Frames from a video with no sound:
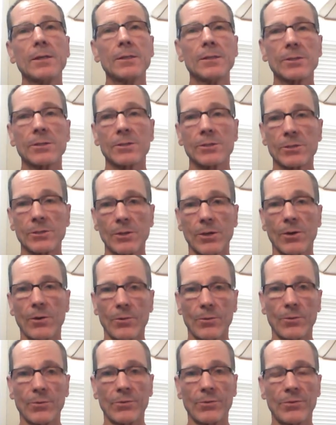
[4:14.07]

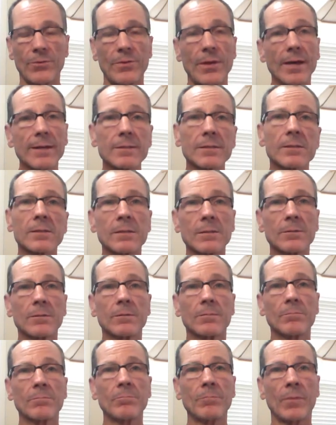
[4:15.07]
So that's
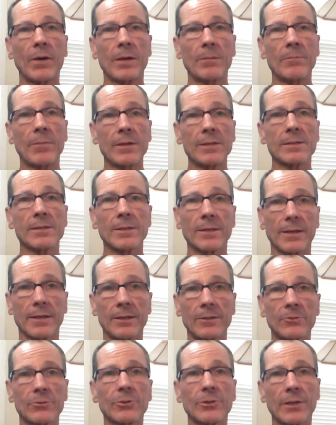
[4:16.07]
my basic
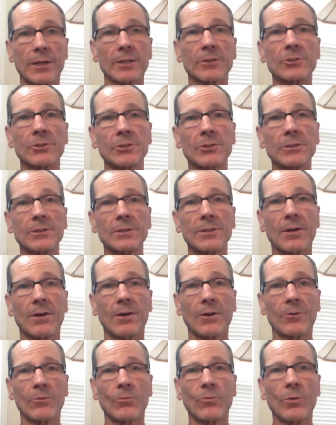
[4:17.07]
introduction
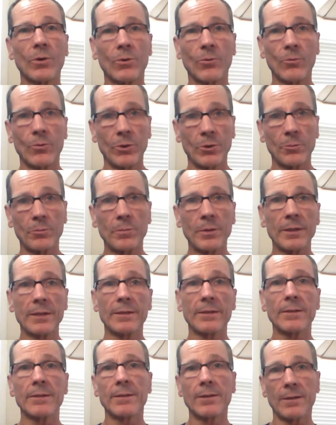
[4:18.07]
on what will be
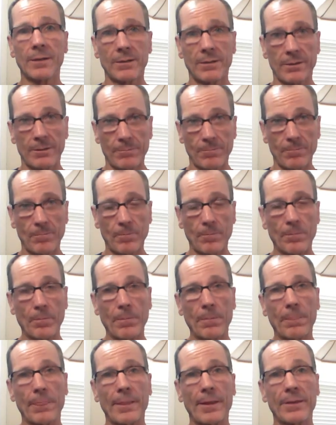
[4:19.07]
the
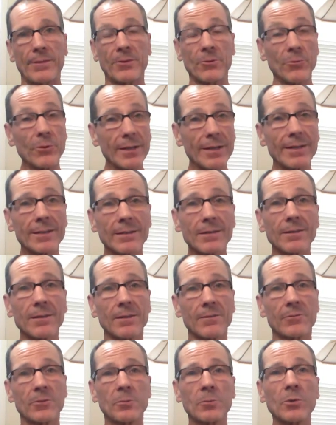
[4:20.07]
reading
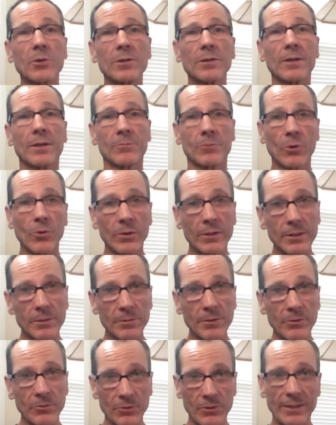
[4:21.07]
of the book. I'm going to
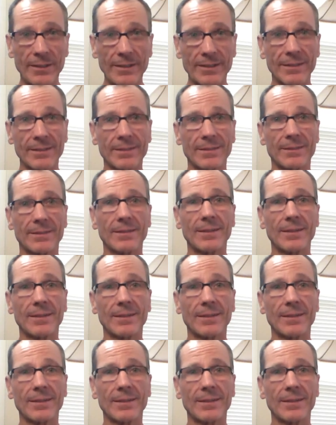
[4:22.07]
be reading it.